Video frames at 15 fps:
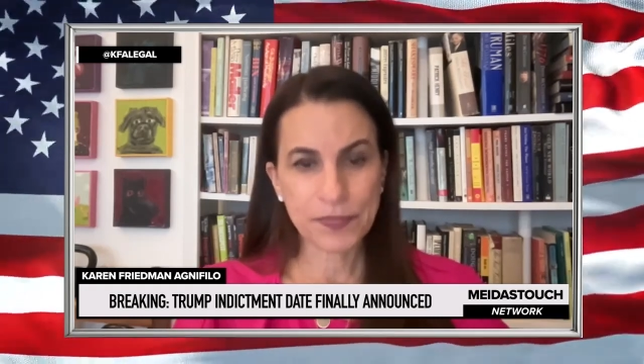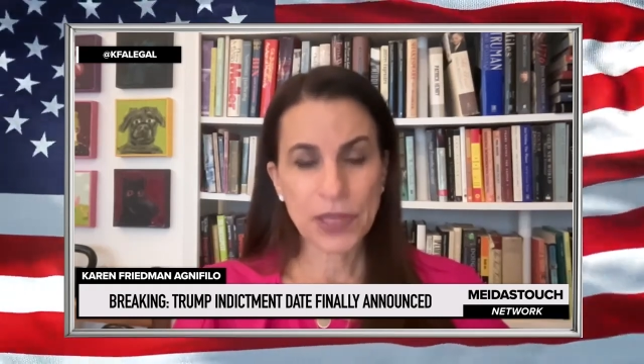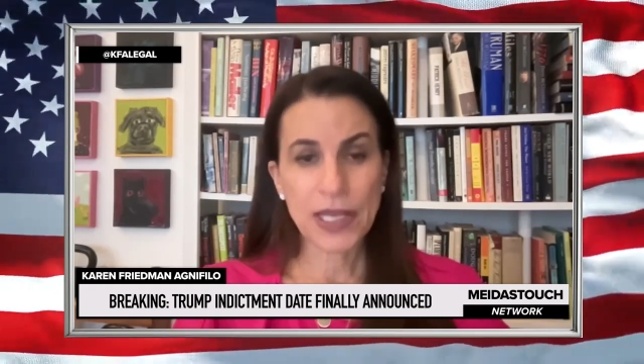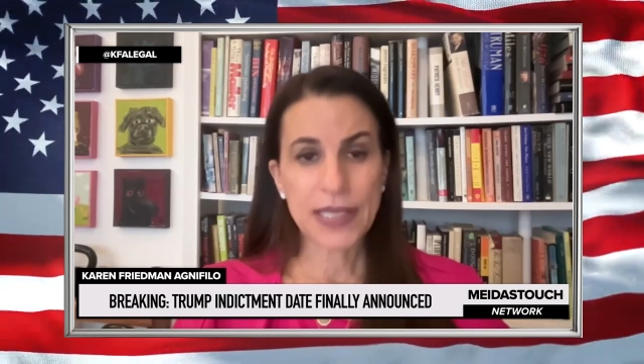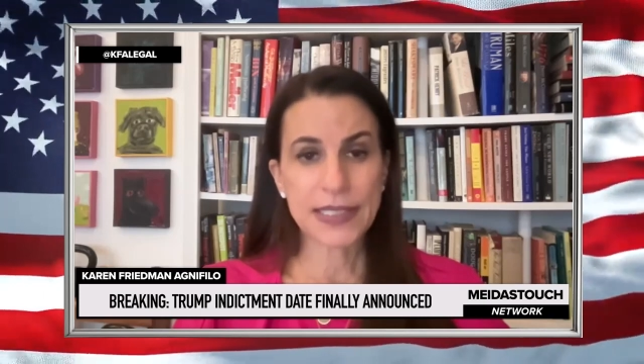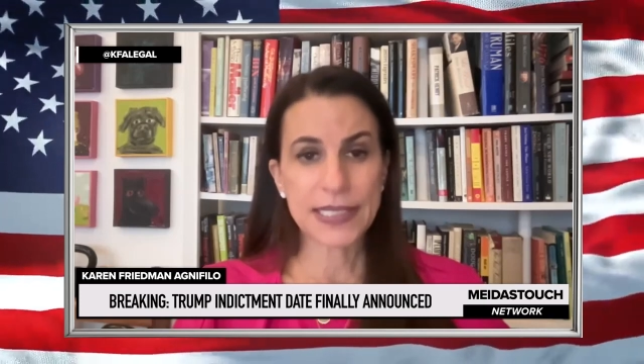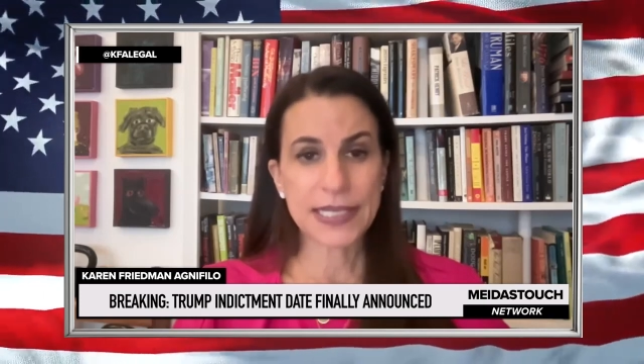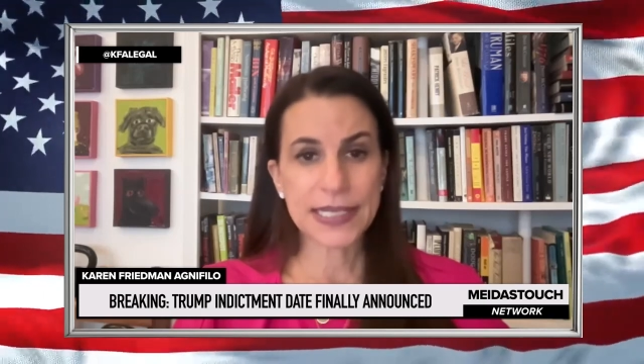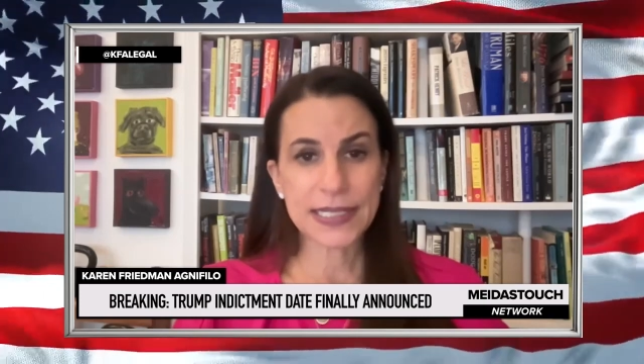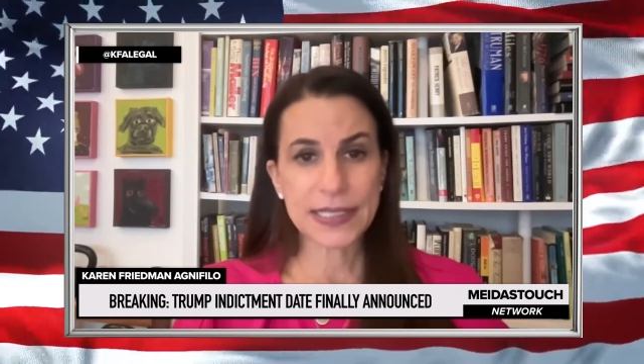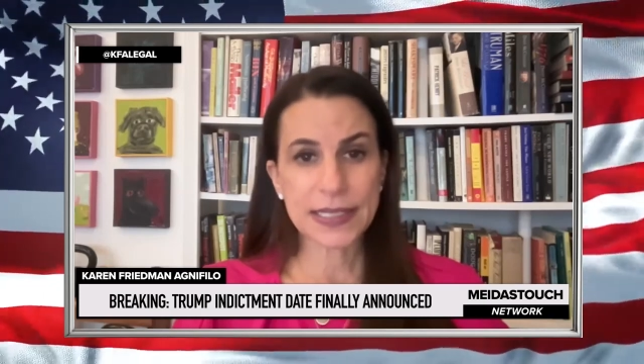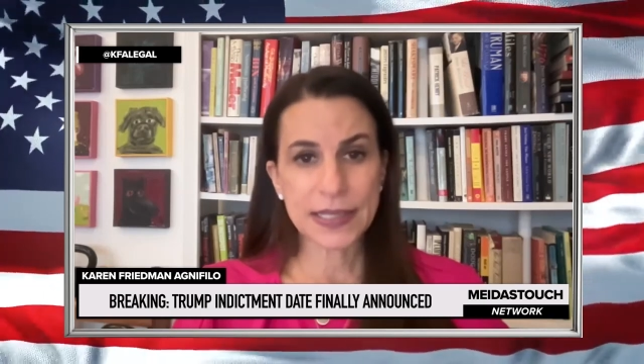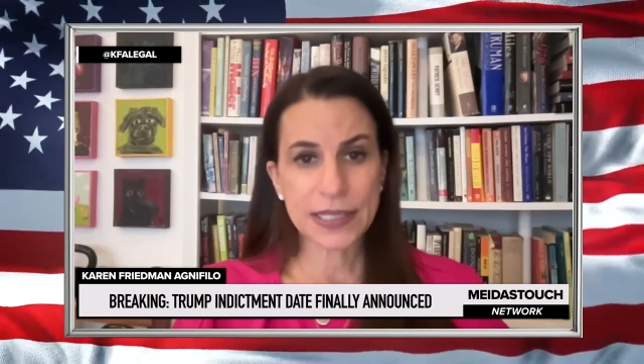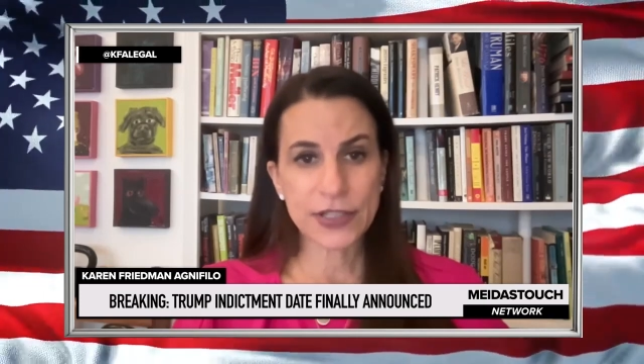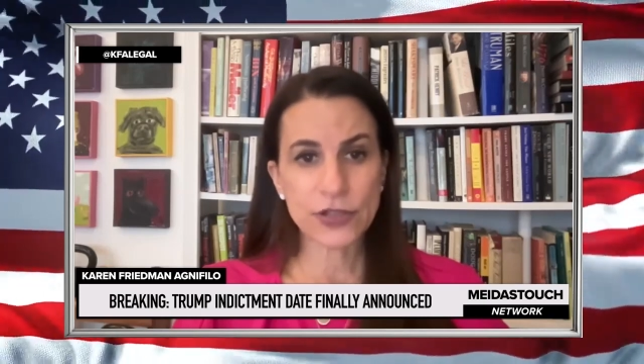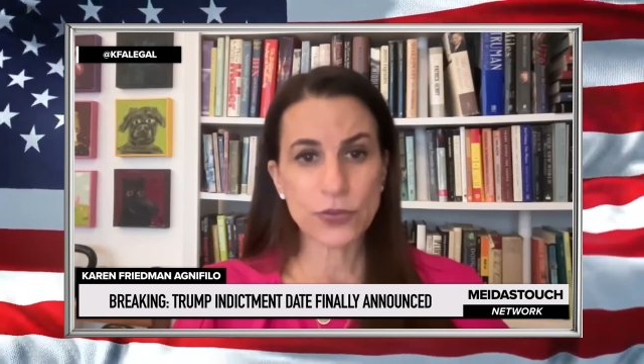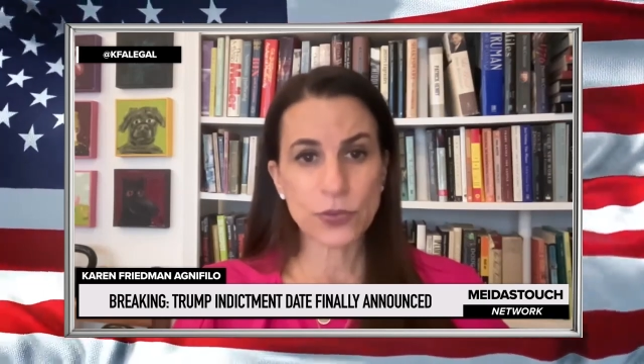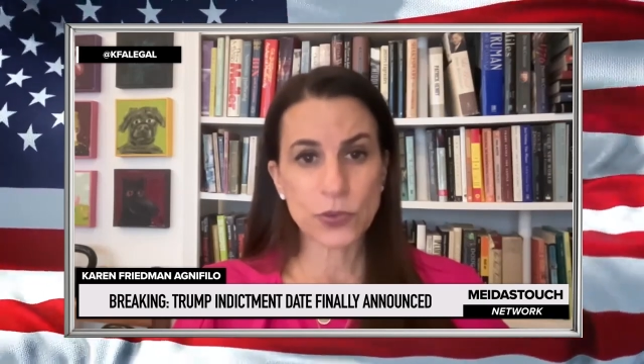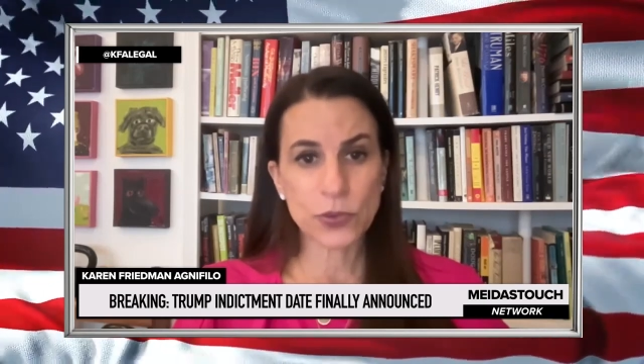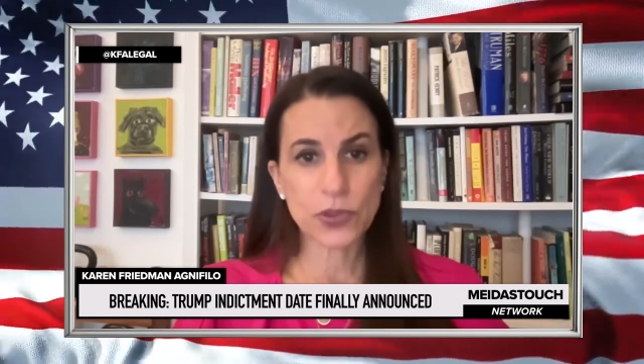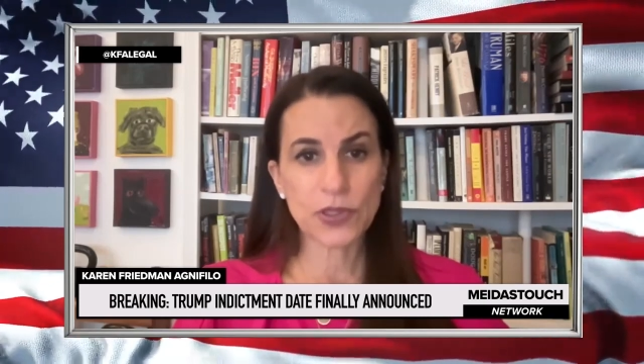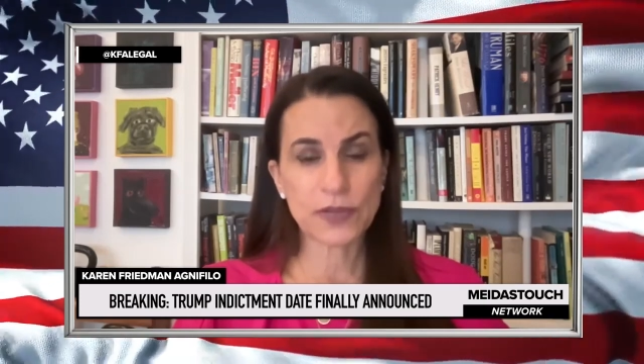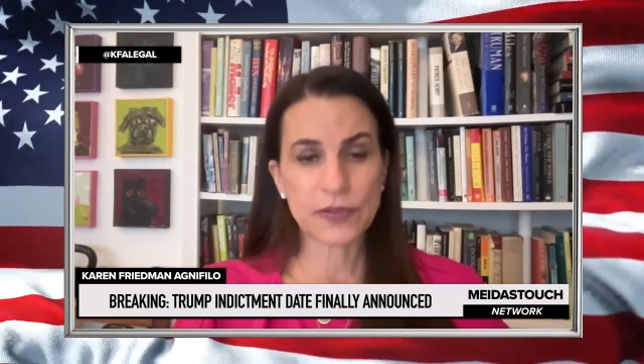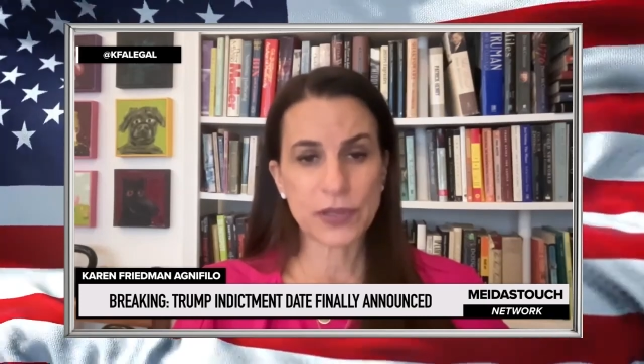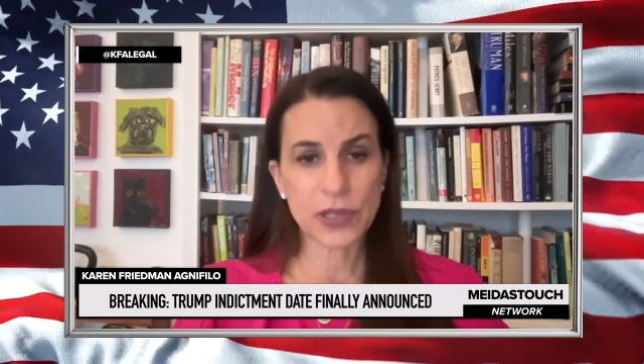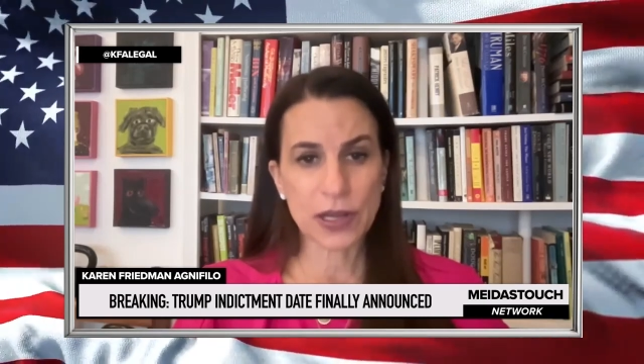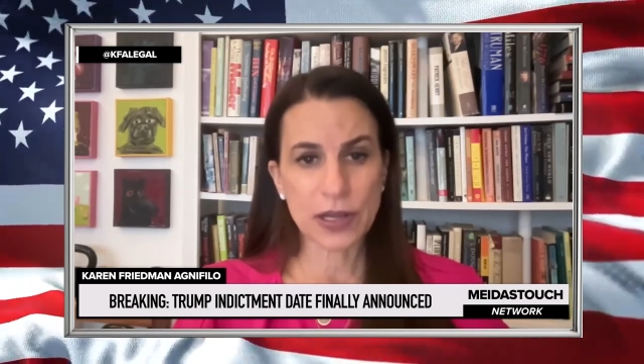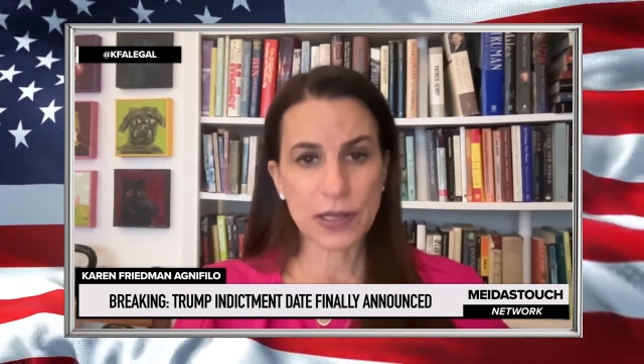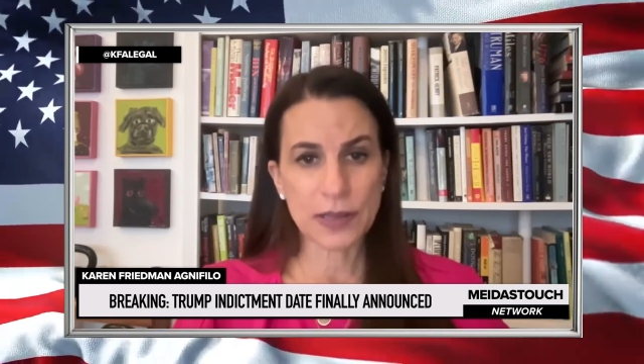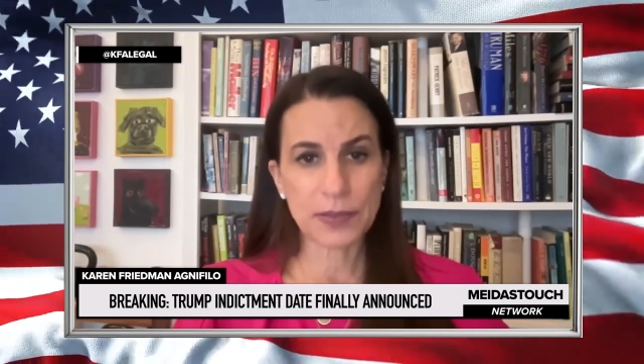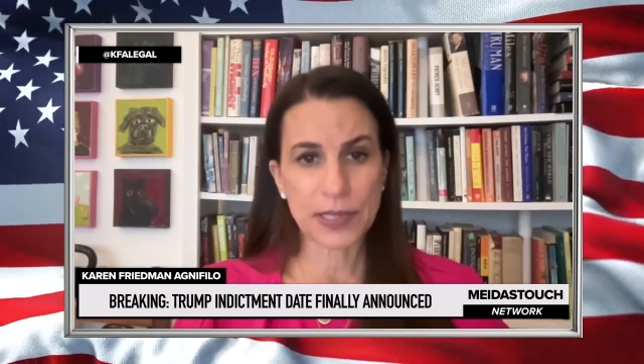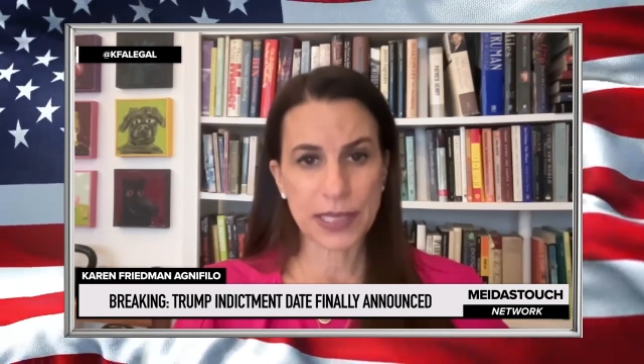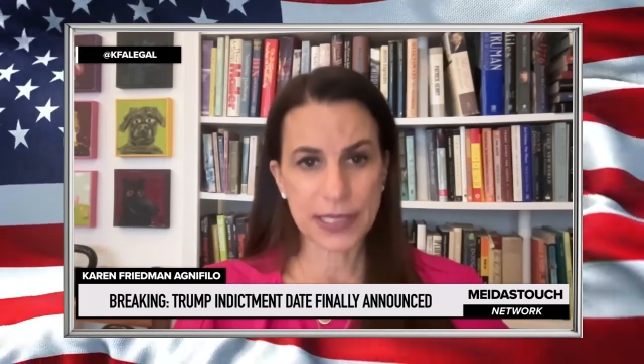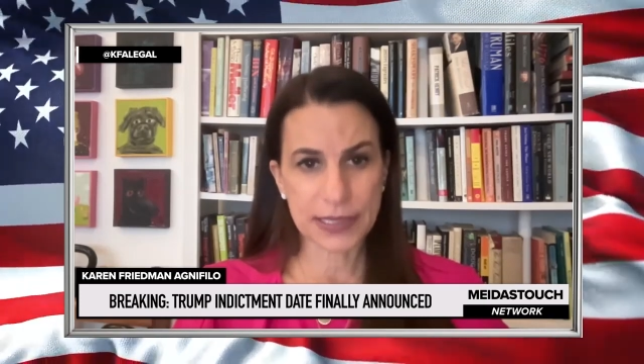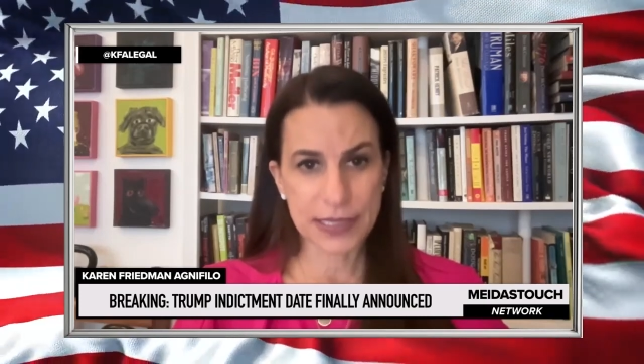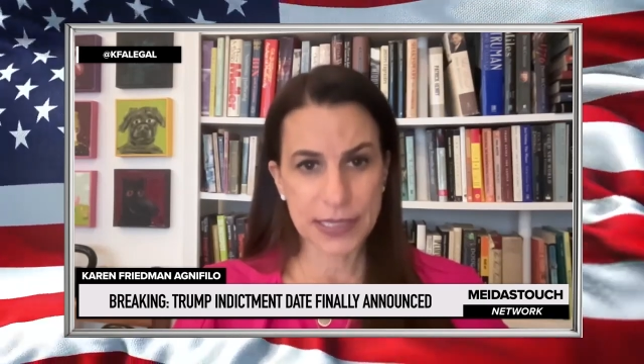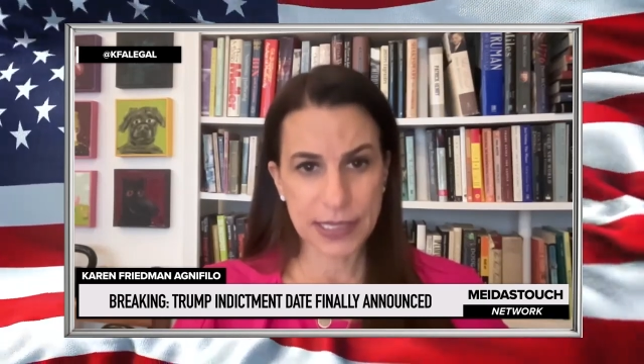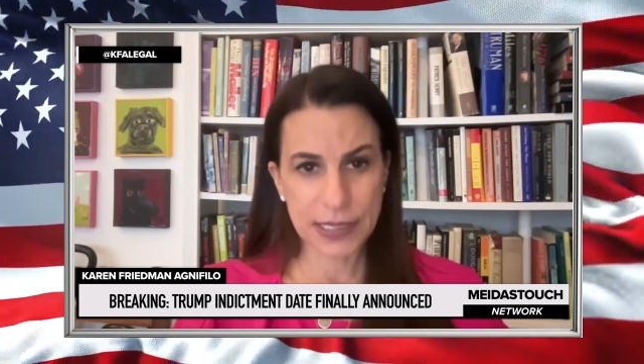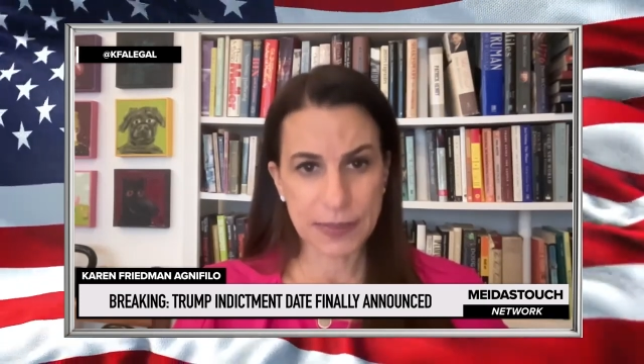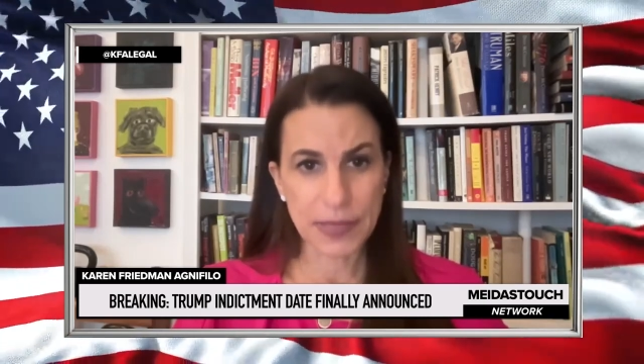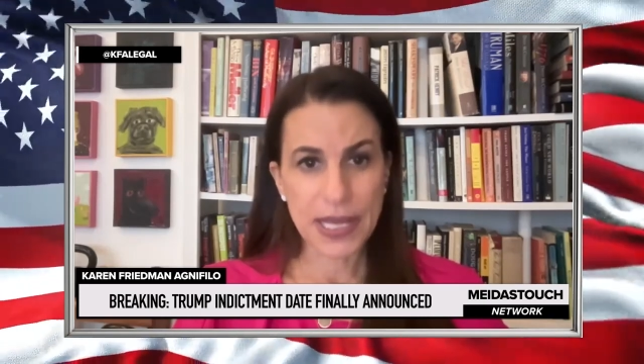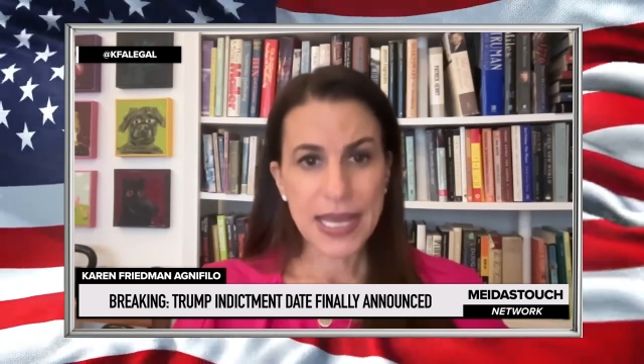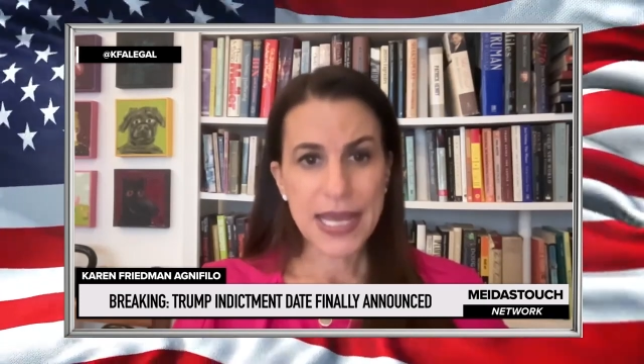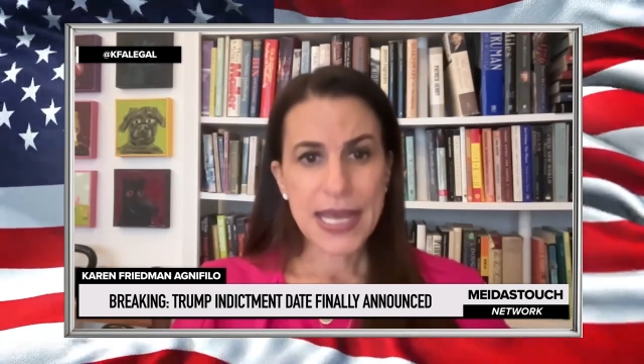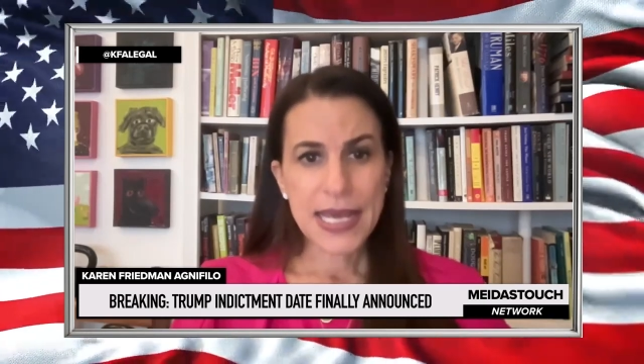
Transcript: because he doesn't think the rule of law applies to him.